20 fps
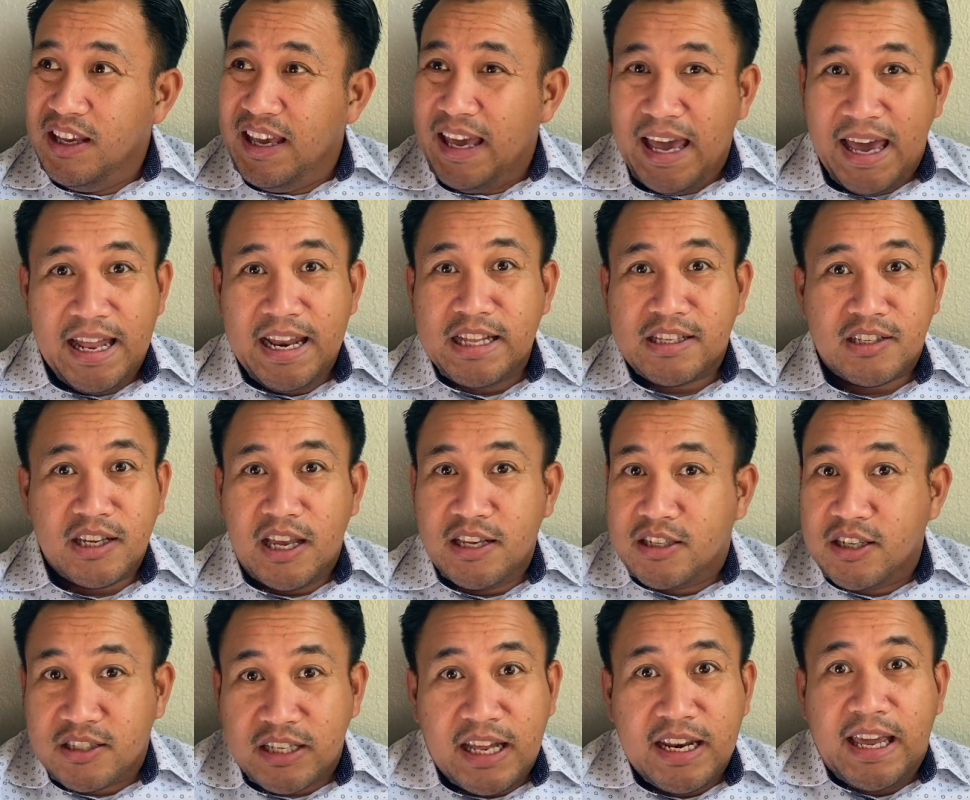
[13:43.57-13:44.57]
and it's
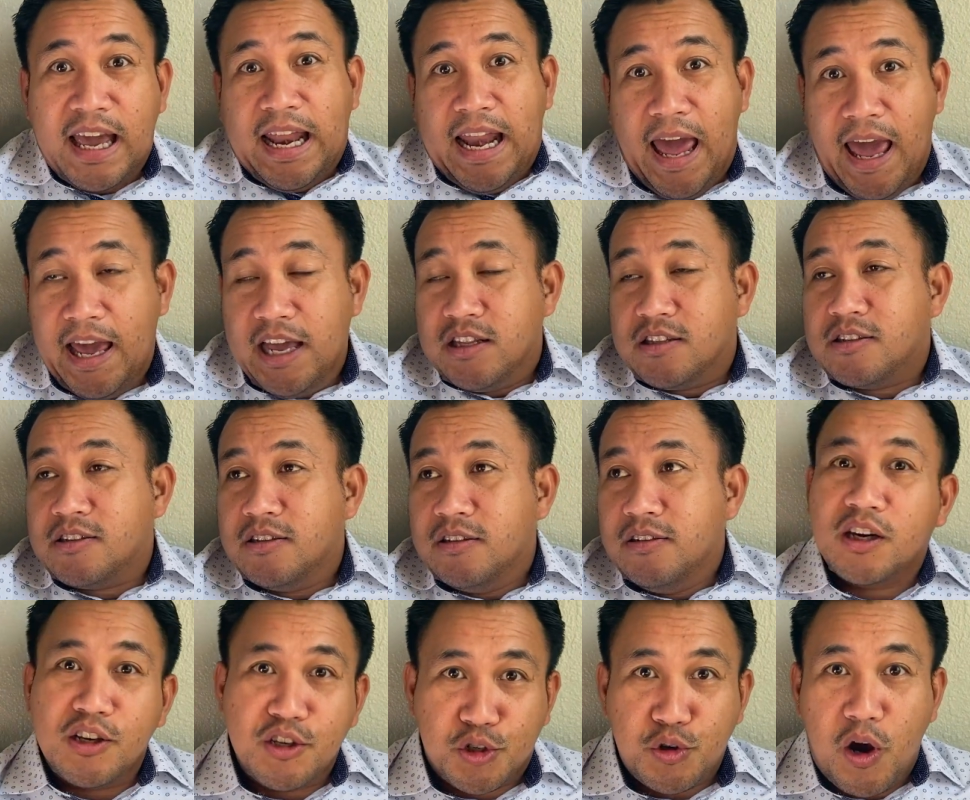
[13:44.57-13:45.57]
just gonna get ate.
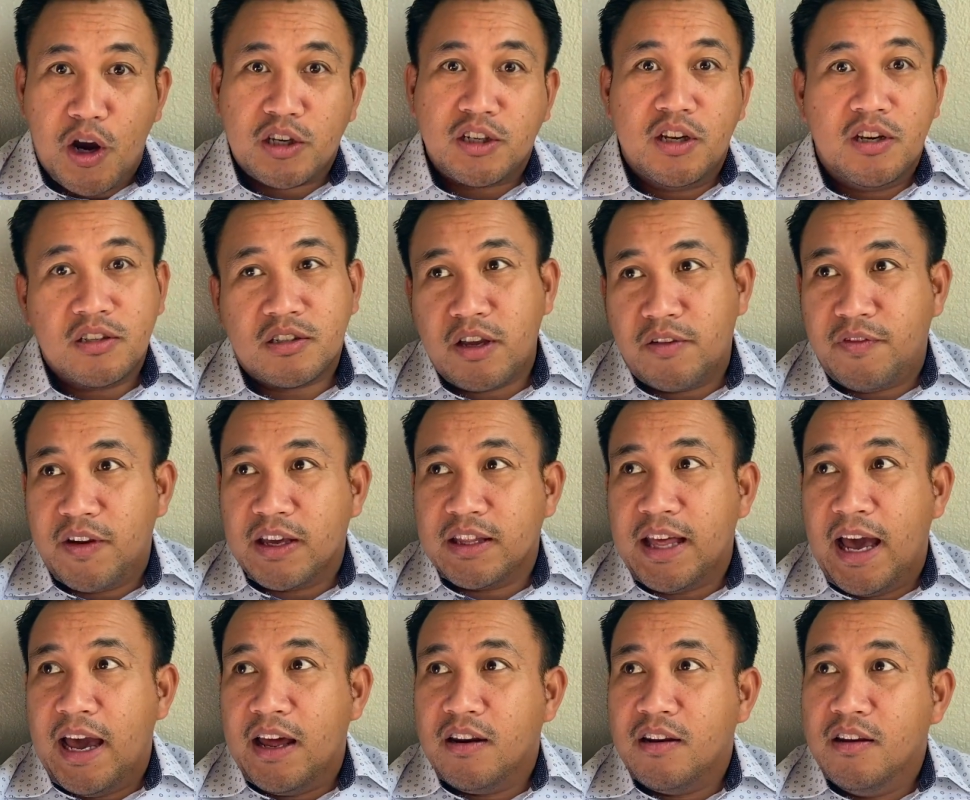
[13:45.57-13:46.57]
Construction and stuff like
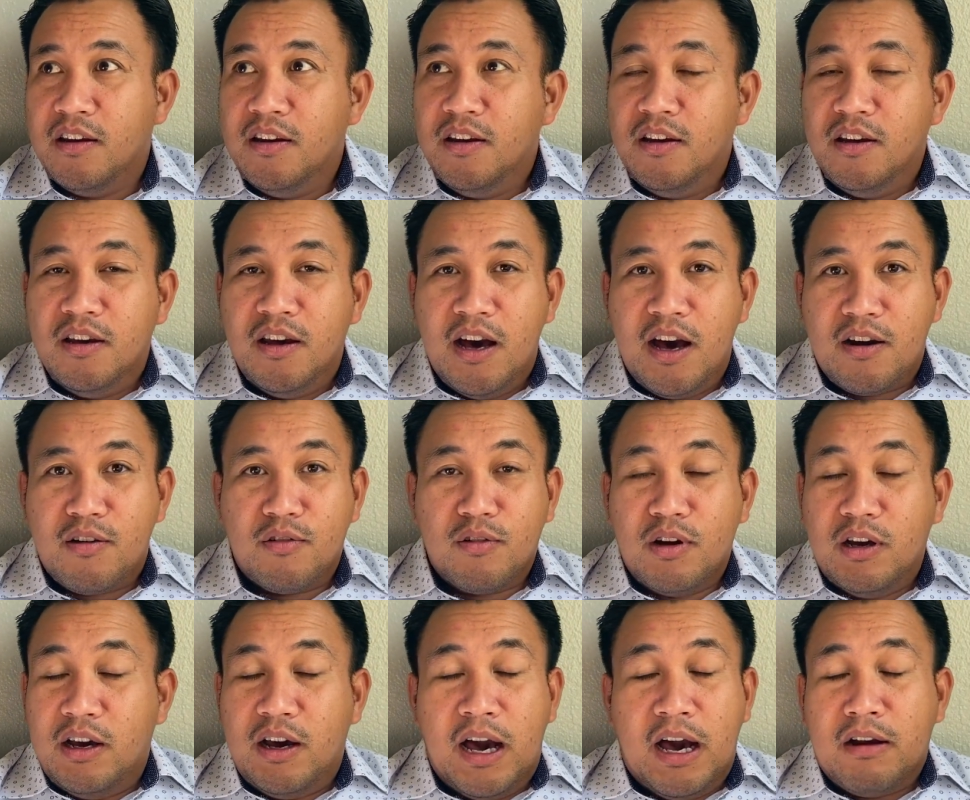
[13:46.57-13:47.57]
that. I
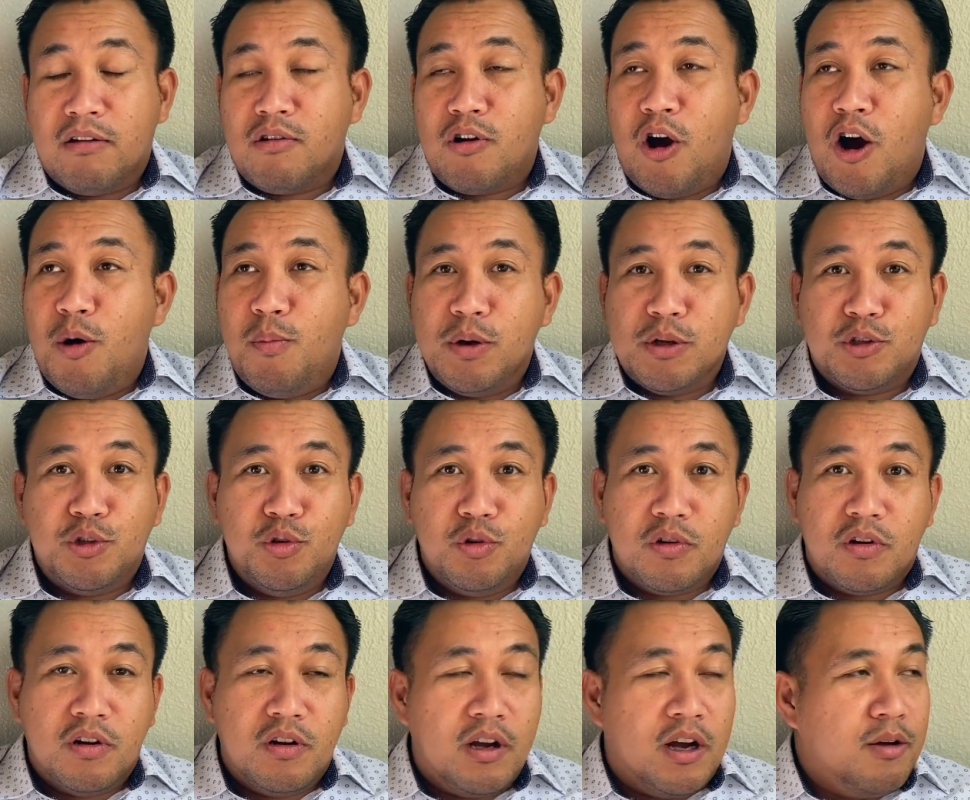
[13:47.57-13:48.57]
don't know how much
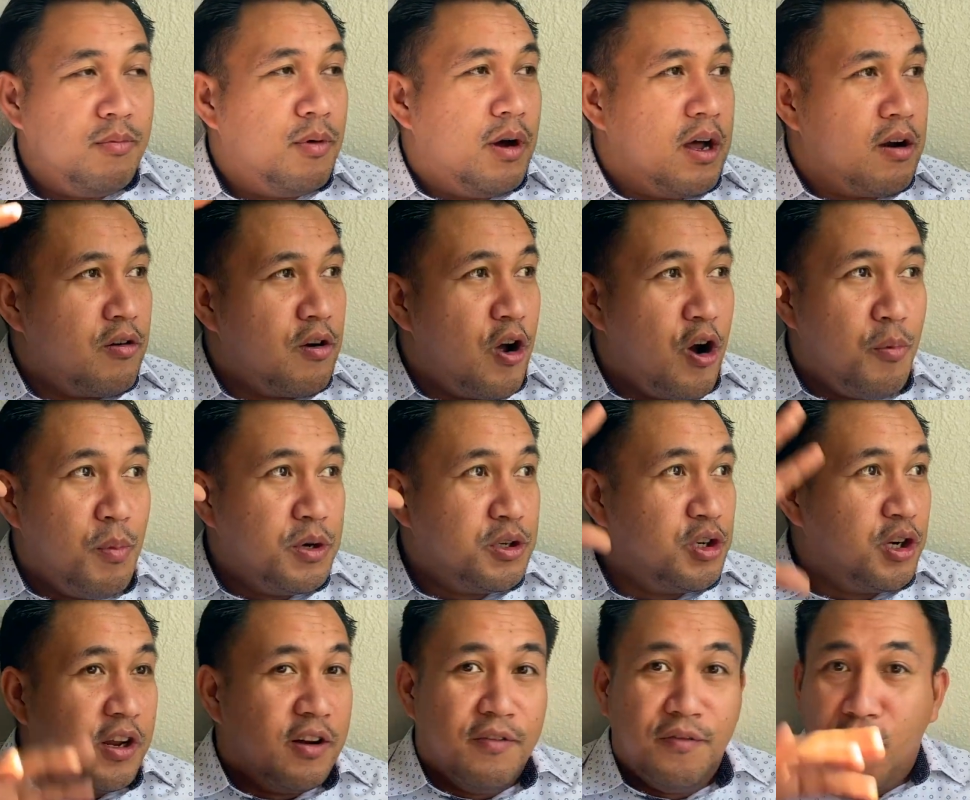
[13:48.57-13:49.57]
you're
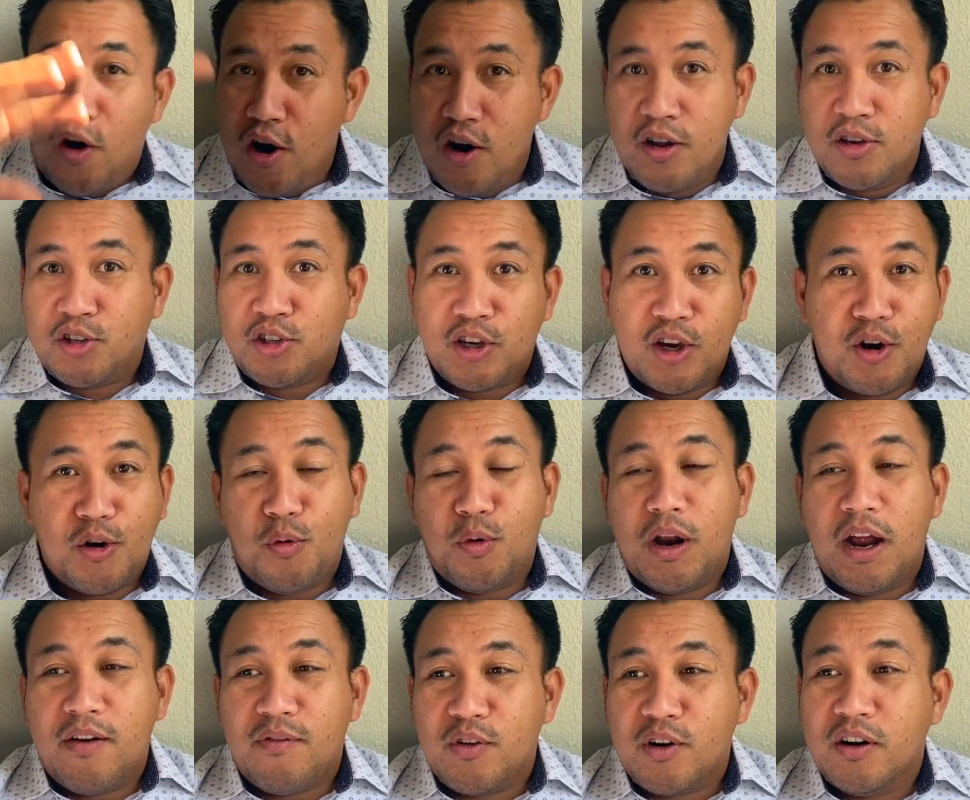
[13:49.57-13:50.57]
gonna varnish it or
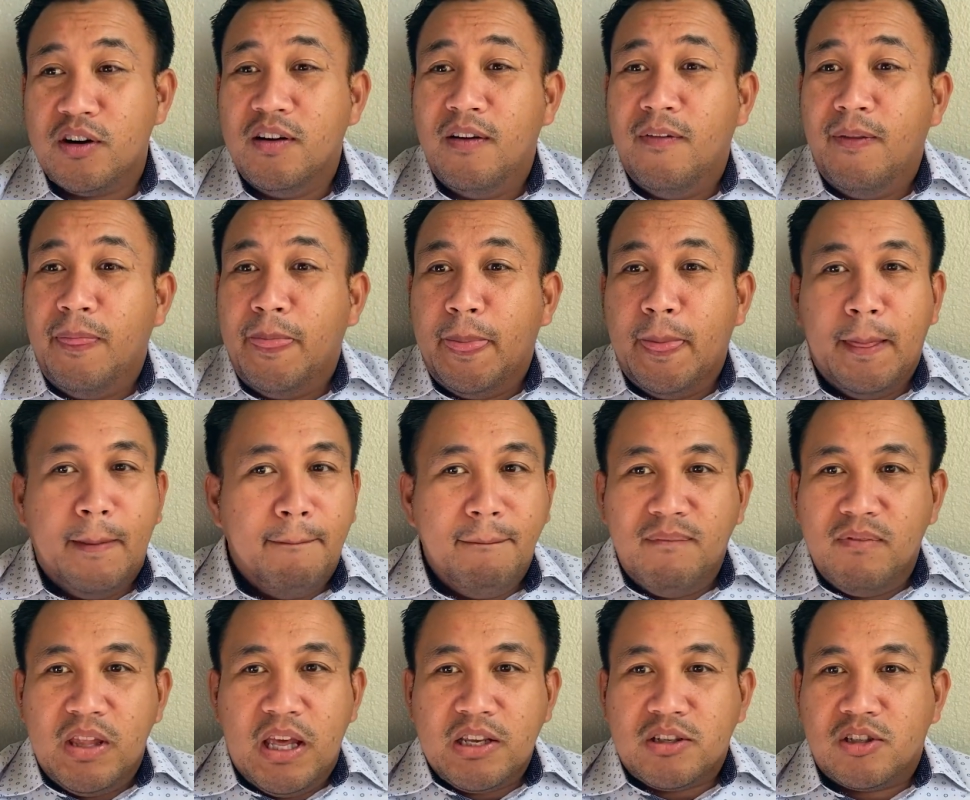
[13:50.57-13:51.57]
whatever.
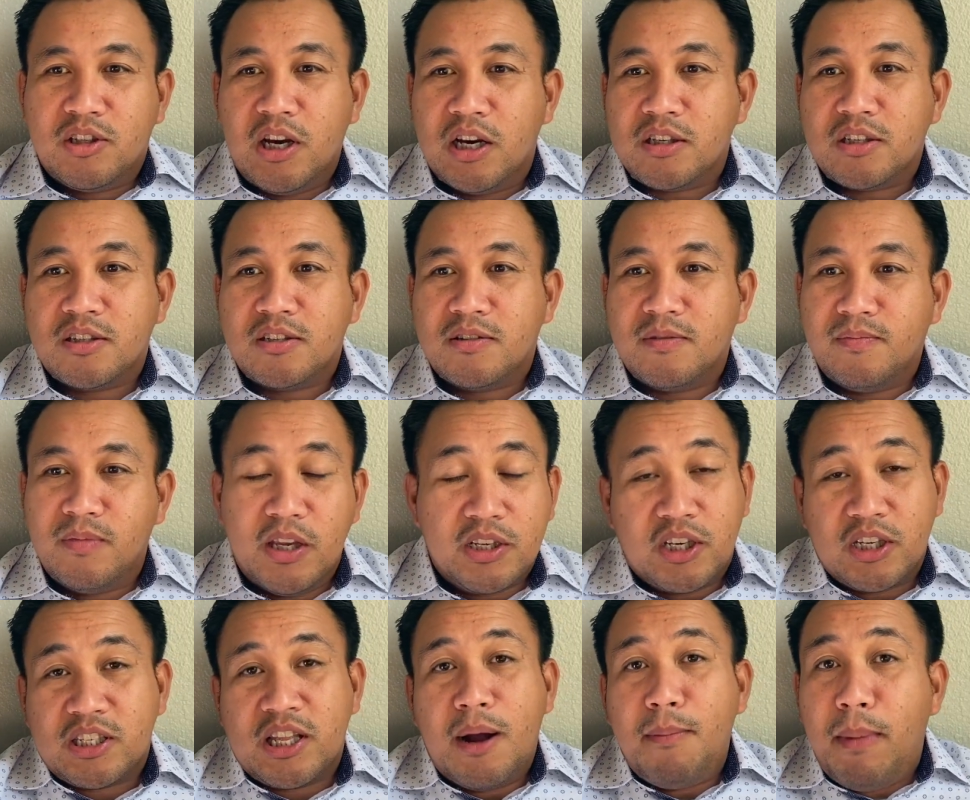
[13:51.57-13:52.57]
It's just
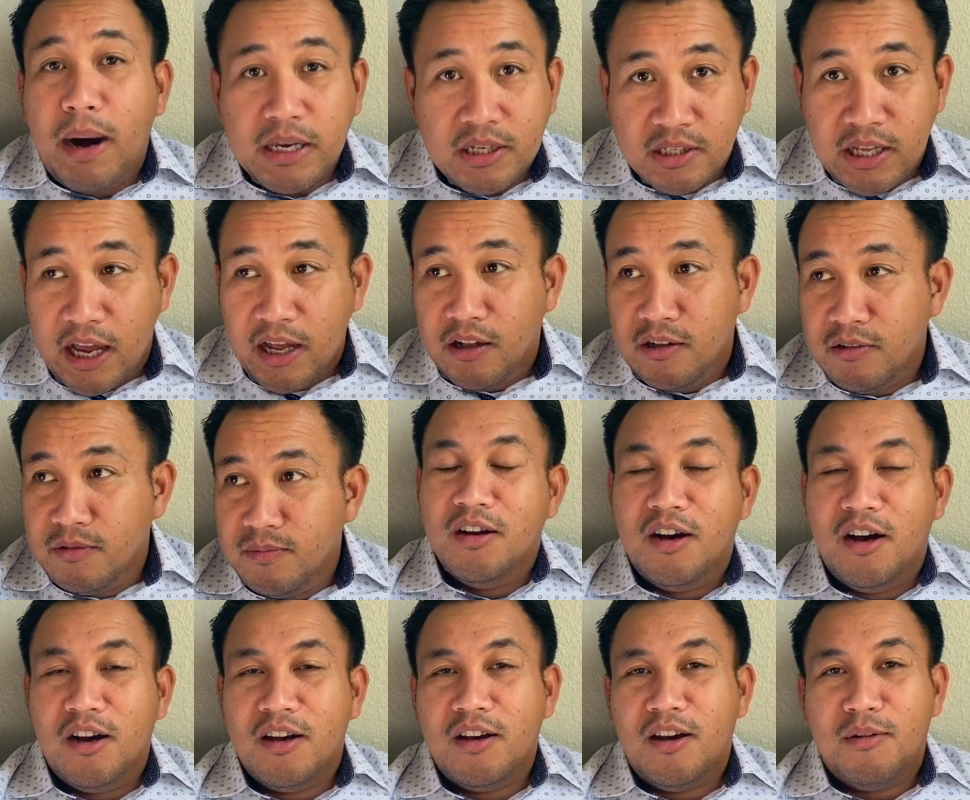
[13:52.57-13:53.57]
not my style.
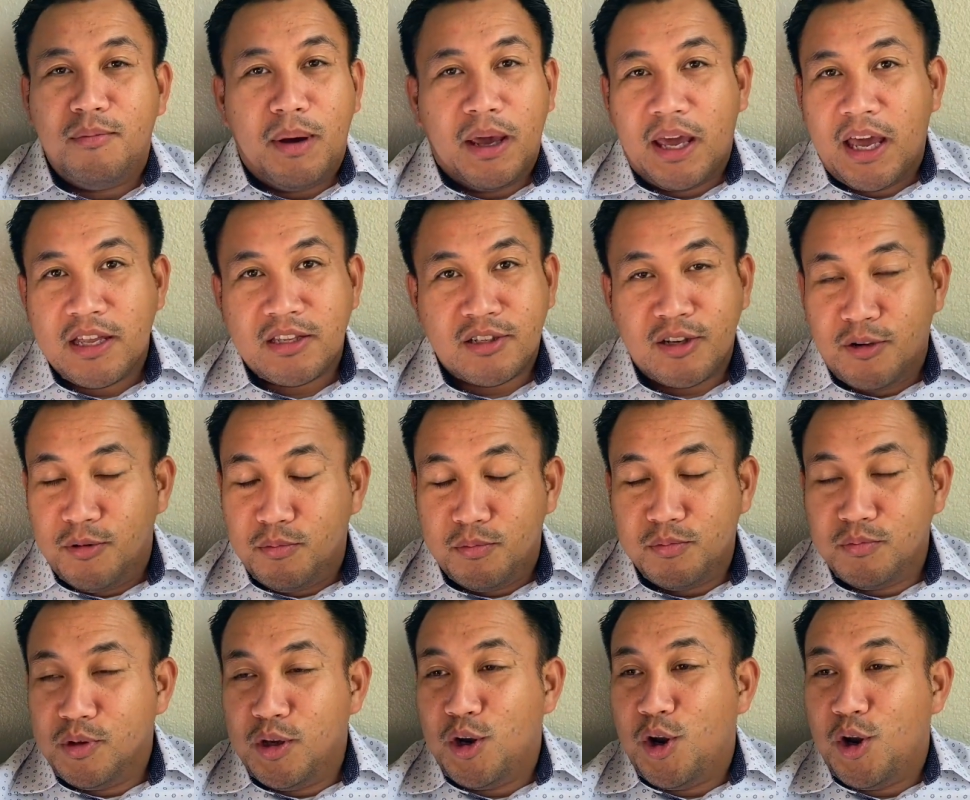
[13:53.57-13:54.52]
I might get some